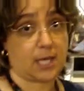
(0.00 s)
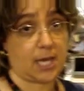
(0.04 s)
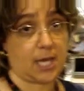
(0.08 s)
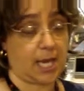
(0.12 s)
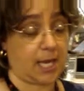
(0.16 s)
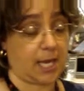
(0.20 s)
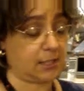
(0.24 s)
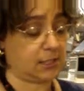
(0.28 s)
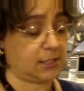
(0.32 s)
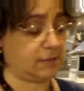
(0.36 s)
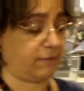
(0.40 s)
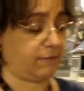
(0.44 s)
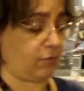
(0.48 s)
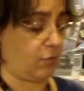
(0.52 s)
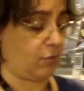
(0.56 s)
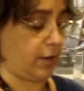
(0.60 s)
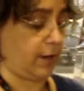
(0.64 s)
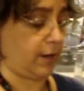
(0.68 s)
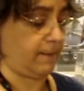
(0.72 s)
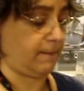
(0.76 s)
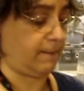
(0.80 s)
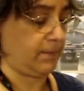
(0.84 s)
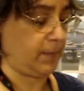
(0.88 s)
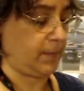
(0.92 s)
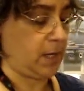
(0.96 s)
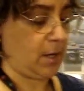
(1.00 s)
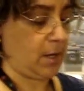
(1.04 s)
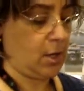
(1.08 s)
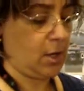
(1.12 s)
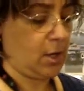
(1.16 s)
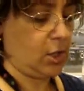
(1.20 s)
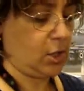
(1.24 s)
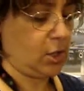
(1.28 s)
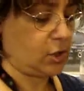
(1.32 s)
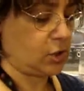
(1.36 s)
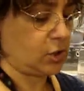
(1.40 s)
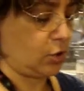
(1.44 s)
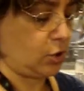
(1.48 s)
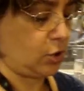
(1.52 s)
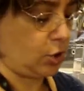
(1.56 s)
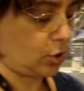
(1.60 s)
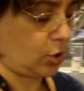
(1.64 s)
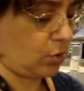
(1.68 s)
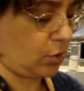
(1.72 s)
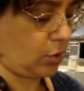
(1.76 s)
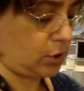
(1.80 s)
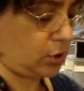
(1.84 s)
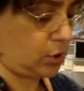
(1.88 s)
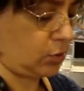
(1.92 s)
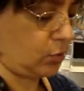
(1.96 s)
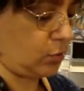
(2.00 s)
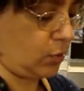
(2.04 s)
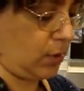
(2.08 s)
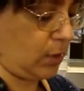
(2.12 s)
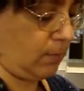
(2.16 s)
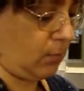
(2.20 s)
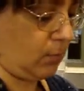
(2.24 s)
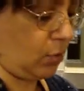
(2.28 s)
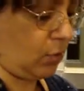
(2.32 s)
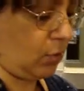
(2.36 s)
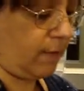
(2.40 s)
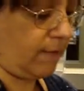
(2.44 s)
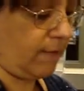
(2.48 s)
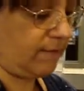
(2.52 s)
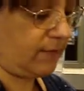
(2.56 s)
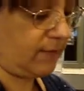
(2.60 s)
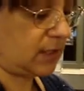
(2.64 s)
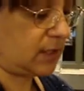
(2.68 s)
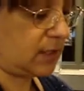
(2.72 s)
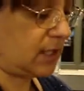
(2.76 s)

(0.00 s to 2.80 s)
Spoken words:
case for it. So you're going to remove the